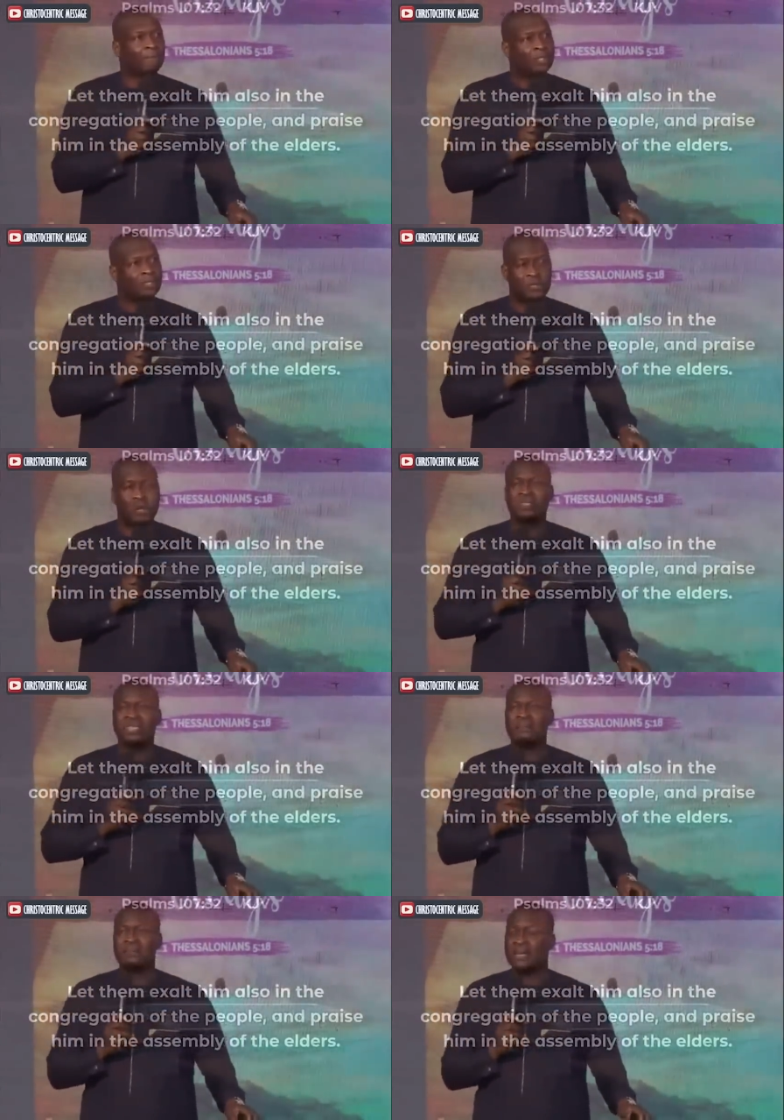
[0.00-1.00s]

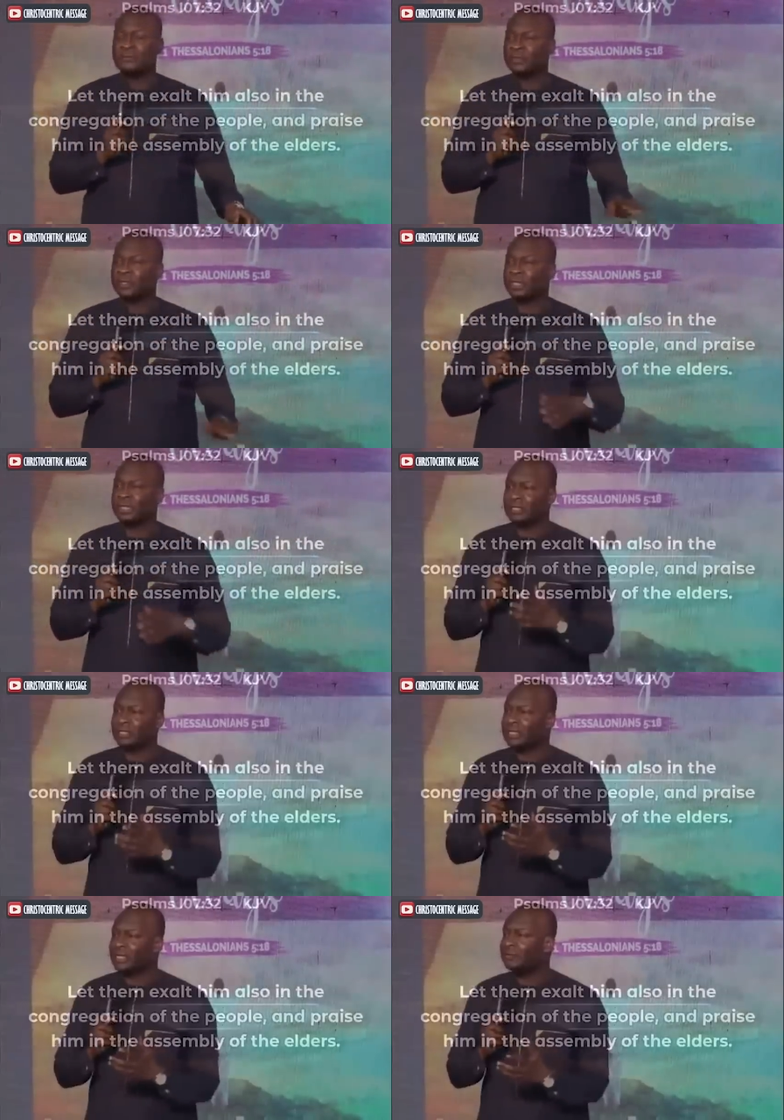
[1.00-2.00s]
sometimes I feel
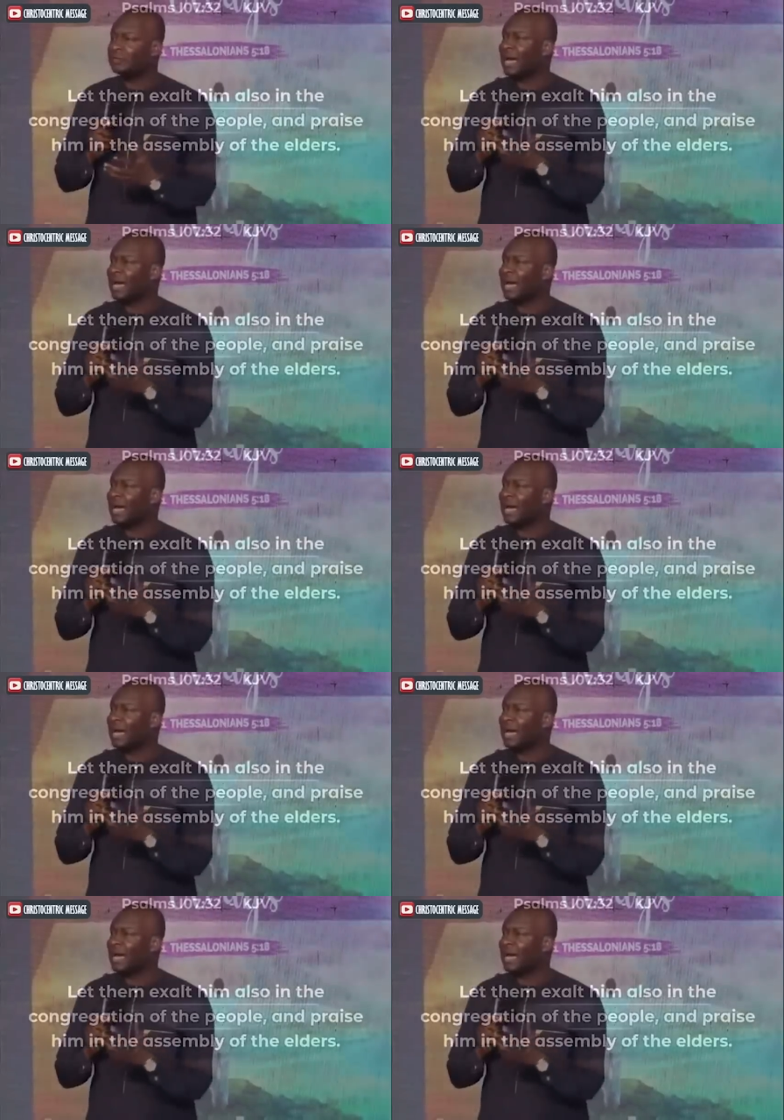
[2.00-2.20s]
guilty even